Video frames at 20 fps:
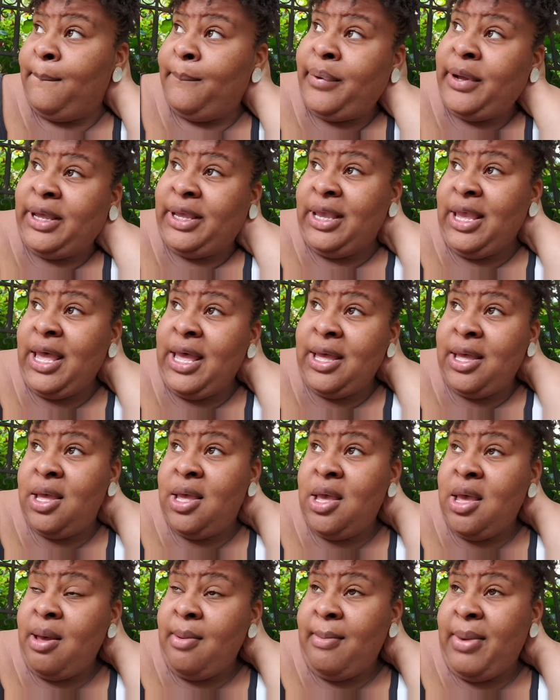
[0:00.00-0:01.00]
But yeah,
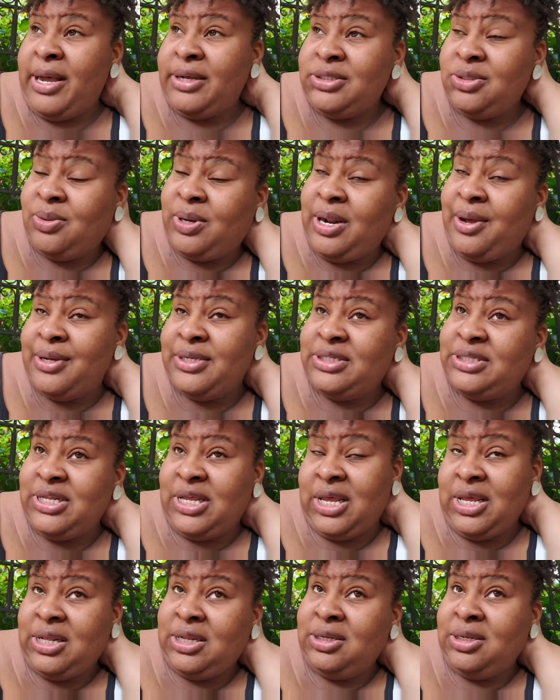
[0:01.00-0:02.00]
back to what I was
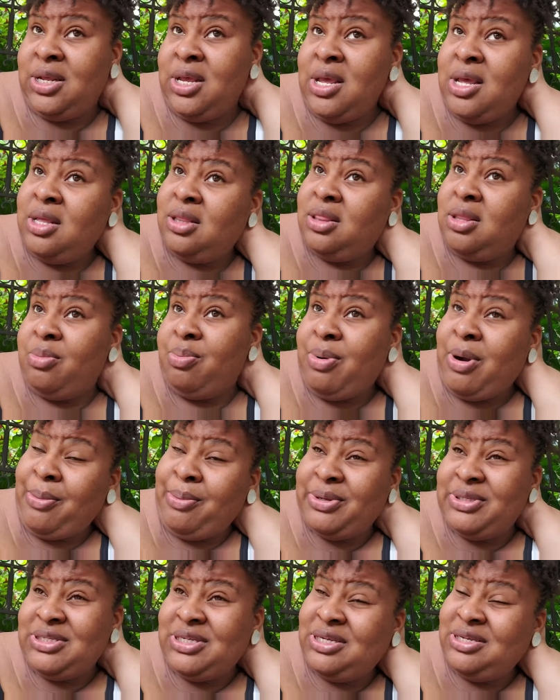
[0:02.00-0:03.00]
saying. The
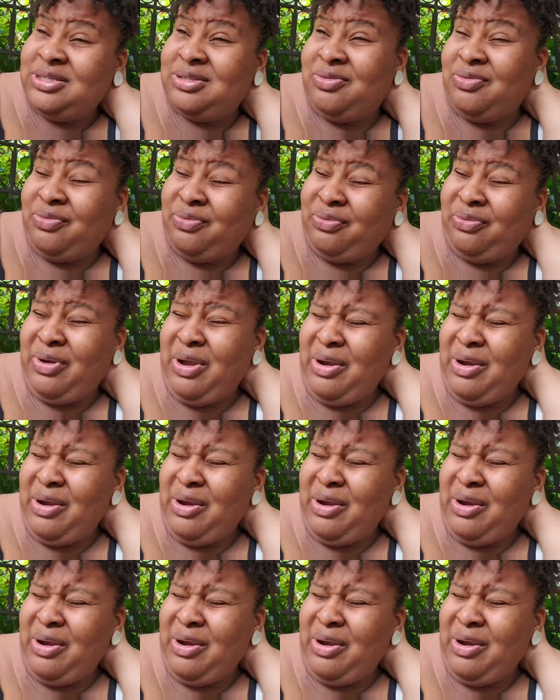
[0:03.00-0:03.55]
property is